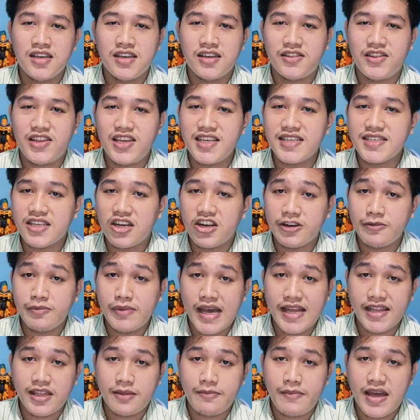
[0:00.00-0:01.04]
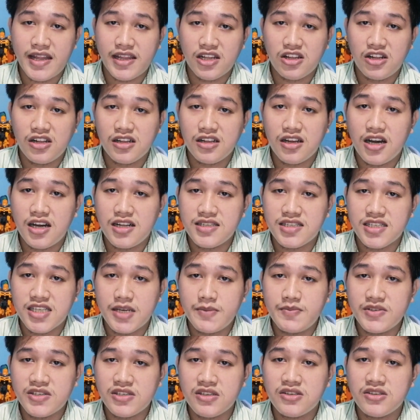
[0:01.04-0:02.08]
These are mathematical
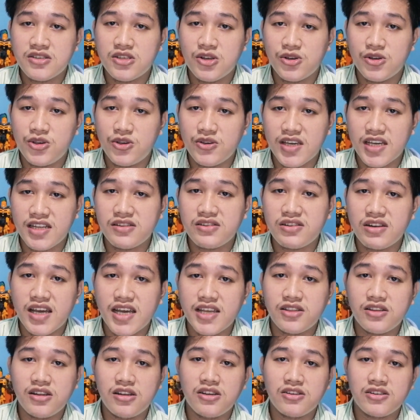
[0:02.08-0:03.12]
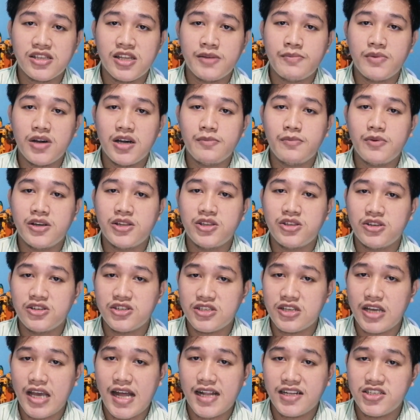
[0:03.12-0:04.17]
concepts, so you can try to look them up on your
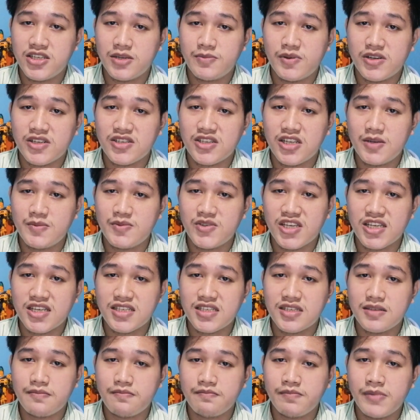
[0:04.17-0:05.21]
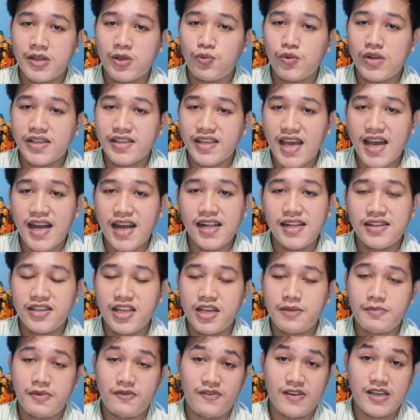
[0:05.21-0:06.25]
algebra subjects, but we'll tackle
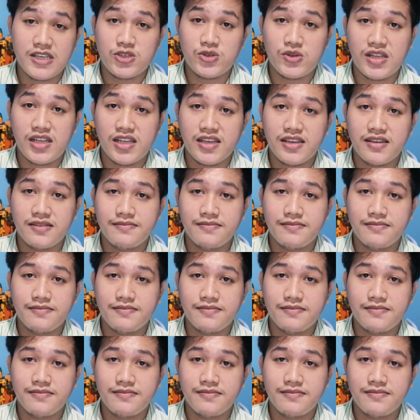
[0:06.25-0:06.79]
them eventually.